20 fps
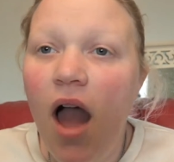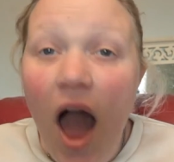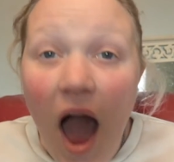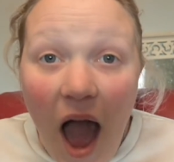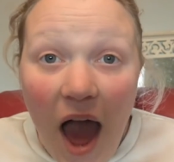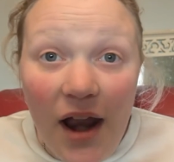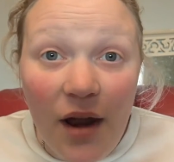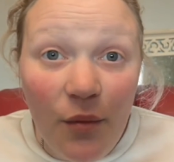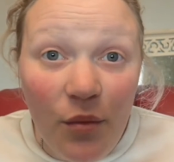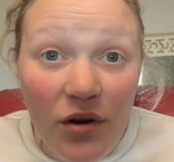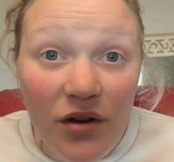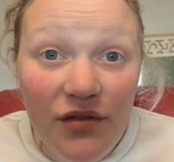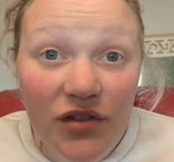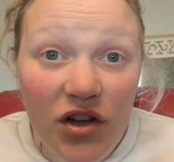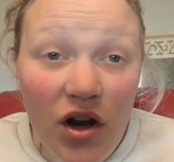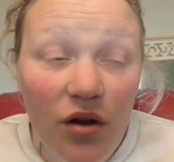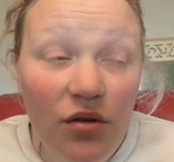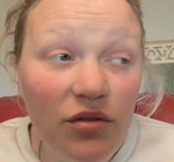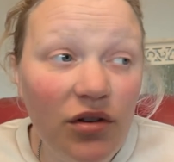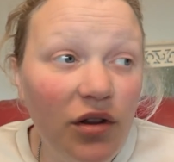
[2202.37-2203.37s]
And I would have
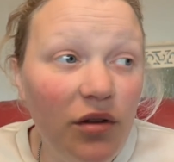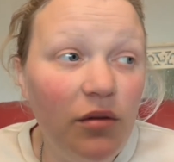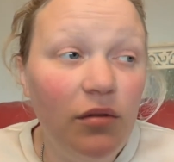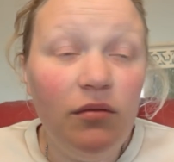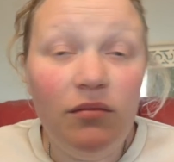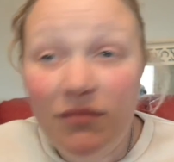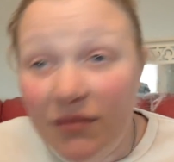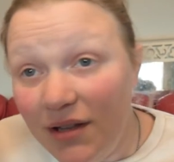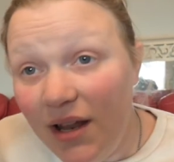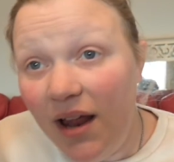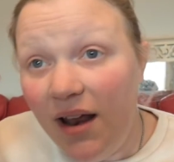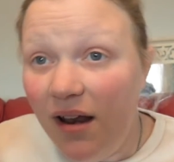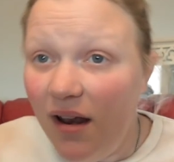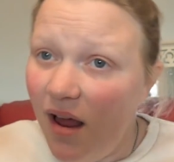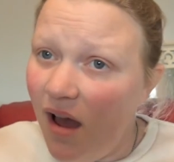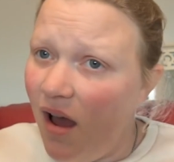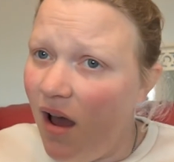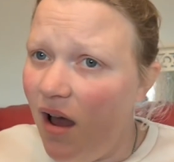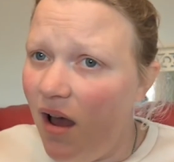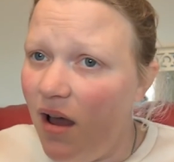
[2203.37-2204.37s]
shown you,
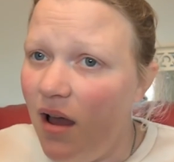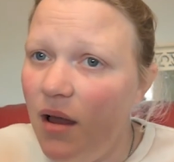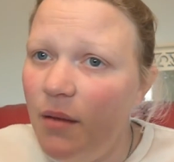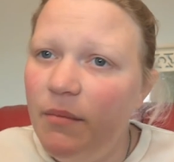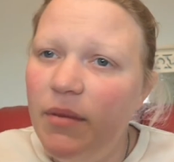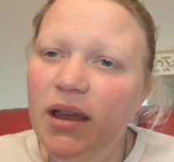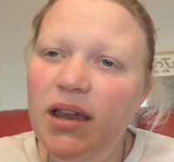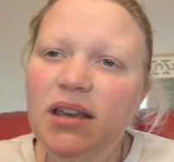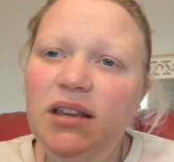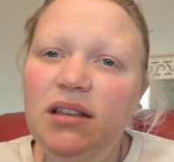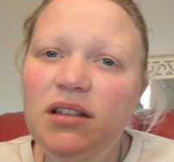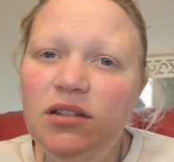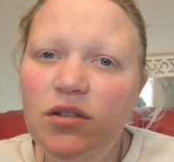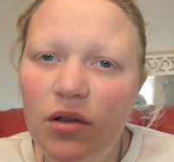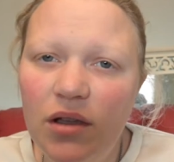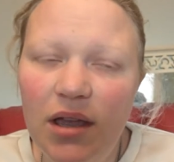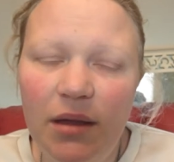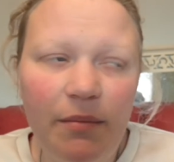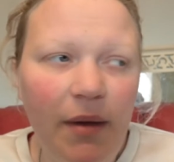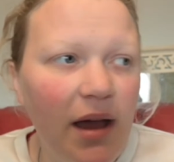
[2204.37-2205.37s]
but he
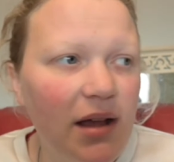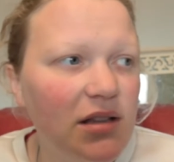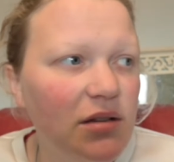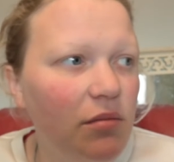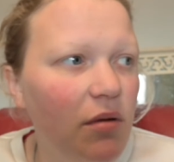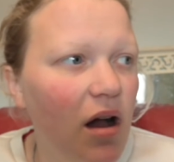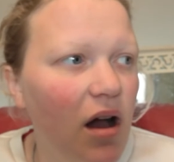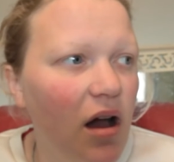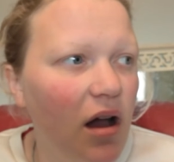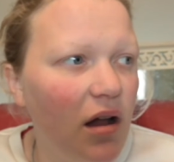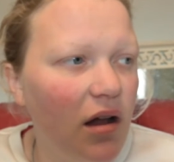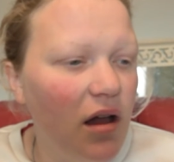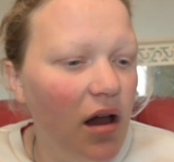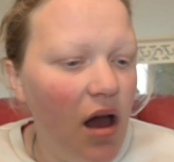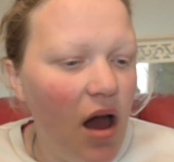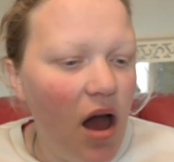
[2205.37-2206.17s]
took it back to work.